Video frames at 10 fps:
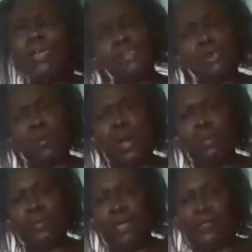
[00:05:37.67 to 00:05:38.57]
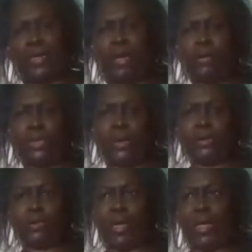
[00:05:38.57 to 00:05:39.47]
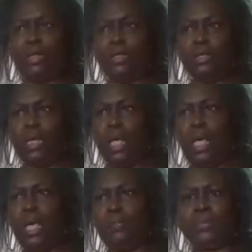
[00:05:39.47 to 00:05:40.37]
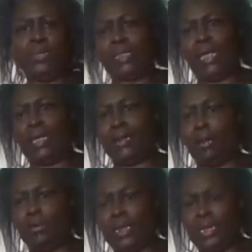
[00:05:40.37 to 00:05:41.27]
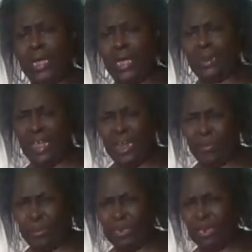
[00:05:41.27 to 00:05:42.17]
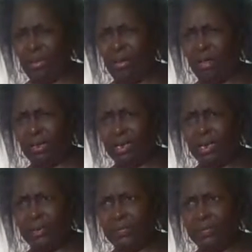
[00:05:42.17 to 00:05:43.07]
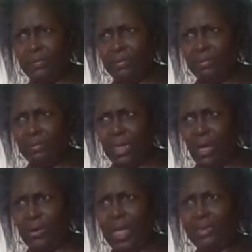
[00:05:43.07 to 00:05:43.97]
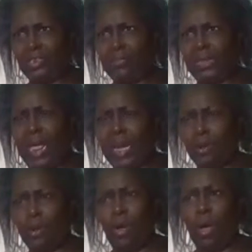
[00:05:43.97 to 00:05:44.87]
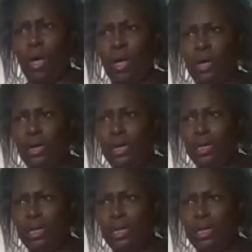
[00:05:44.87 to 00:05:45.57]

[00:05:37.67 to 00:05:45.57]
Instagram, if it goes there as well, because they can only get a, what is it called? Oh, it has to be a long